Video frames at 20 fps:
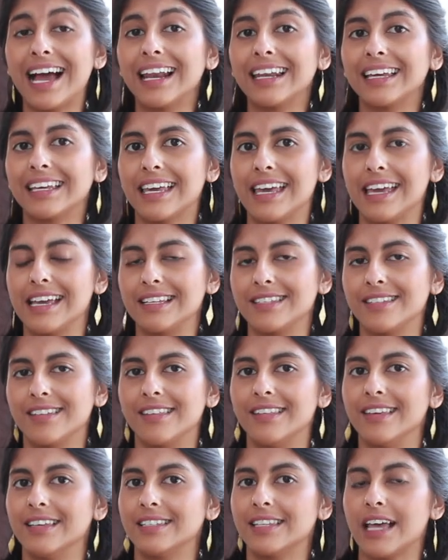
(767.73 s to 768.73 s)
allocate to
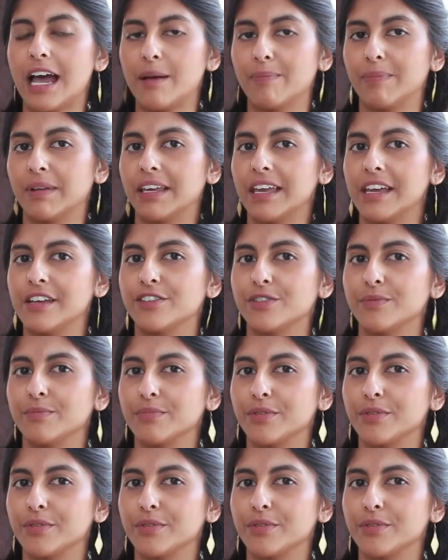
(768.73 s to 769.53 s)
this application